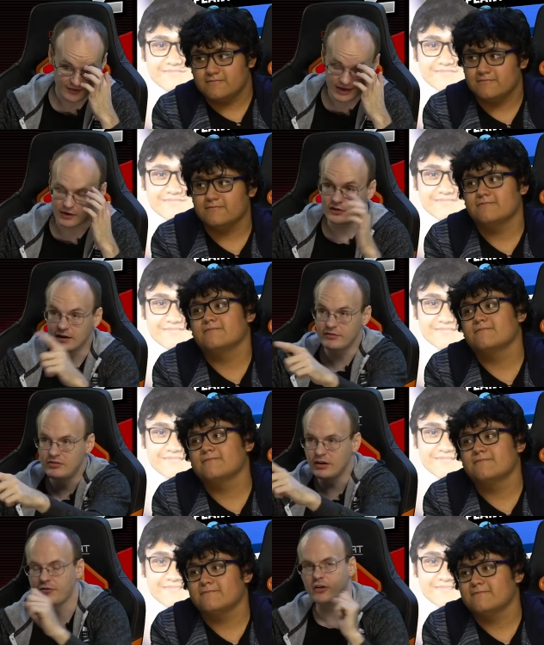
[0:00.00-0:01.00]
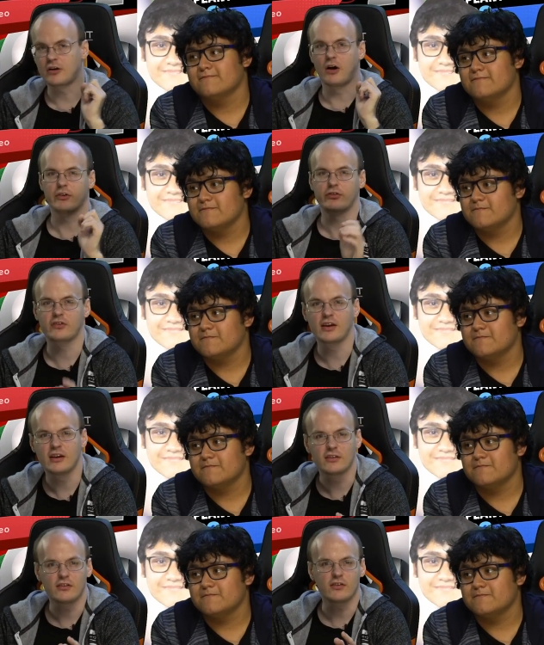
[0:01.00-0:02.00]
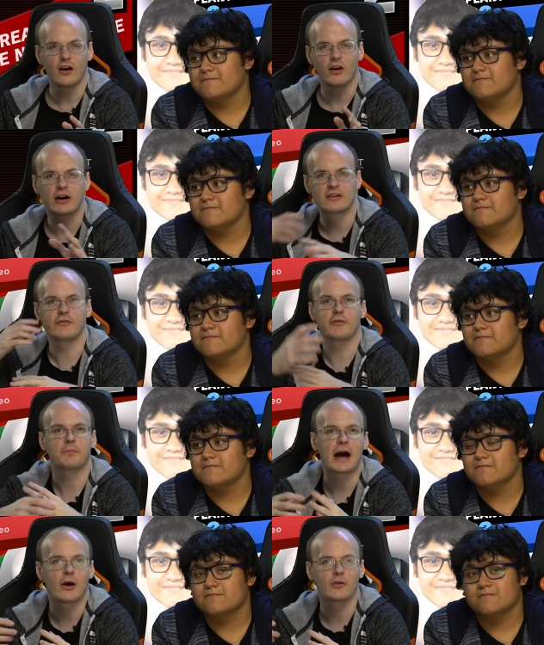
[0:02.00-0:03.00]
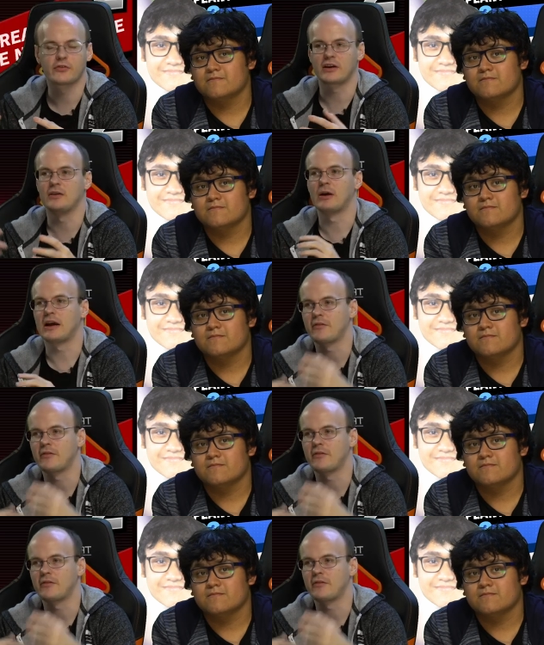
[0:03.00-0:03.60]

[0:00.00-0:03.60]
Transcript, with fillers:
Speaker 1: They could give different color skins, like different powers. Like you might